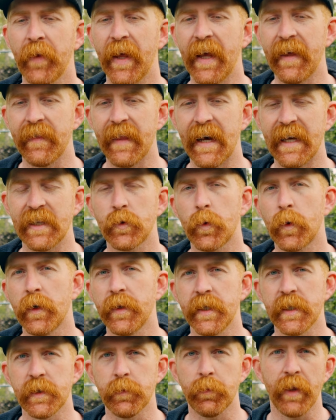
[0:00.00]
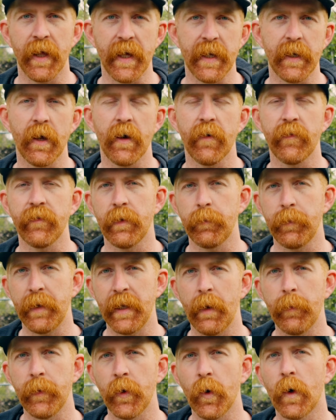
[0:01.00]
And that's where this blend of the
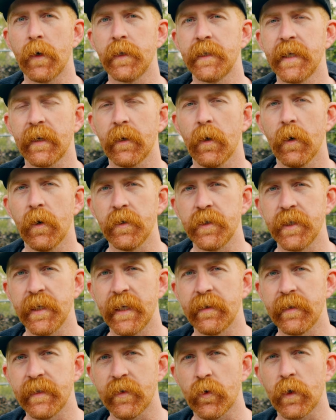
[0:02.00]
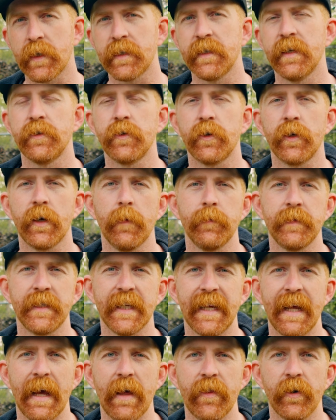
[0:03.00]
PWR technology and the torque sensor come
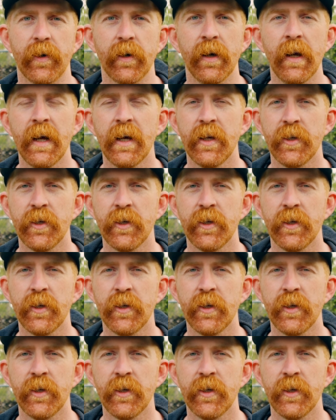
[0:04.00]
together